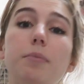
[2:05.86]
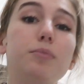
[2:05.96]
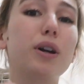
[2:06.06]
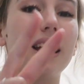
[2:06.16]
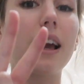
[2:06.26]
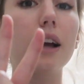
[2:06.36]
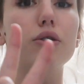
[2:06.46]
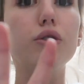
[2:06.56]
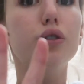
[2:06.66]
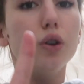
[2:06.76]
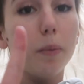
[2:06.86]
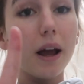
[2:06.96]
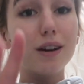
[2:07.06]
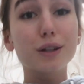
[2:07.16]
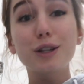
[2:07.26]
I'm bringing extra two
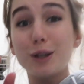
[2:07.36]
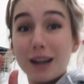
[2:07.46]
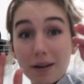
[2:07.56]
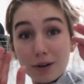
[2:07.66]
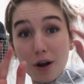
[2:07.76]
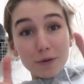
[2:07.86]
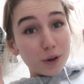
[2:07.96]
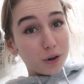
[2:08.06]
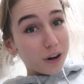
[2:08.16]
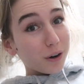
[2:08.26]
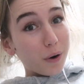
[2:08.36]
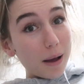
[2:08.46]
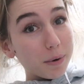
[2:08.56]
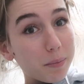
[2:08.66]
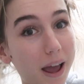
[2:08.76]
pairs because you never know if you're gonna crap your